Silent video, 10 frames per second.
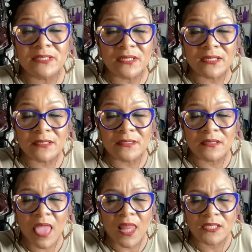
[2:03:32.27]
uh,
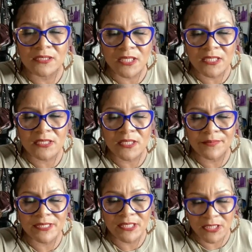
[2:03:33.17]

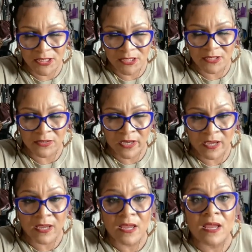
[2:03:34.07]
juxtaposition,
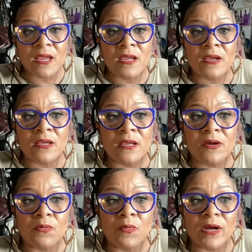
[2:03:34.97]
okay?
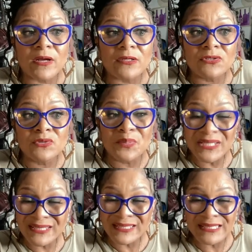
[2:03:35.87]
where you
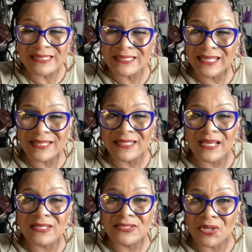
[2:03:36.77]
put things together
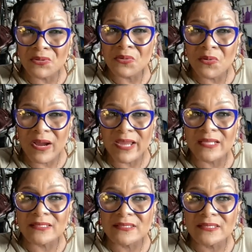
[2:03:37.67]
that don't
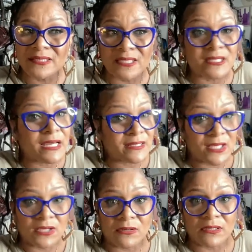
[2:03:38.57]
quite look like they
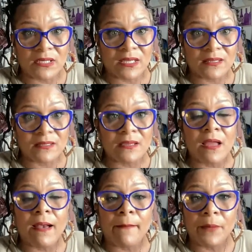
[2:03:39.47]
go together.
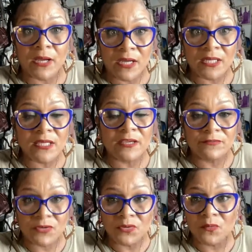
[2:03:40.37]
But honey, if
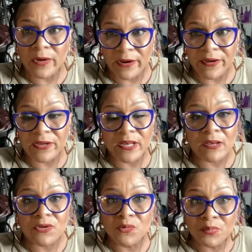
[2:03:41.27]
you wear it
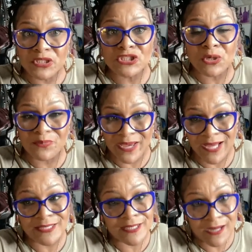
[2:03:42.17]
and you put your
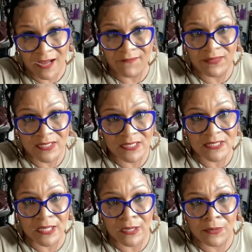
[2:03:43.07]
badge of confidence
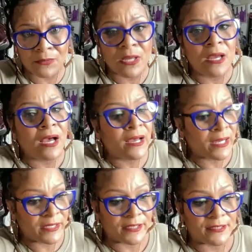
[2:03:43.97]
on,
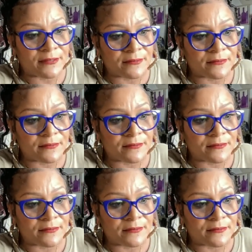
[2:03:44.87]
honey,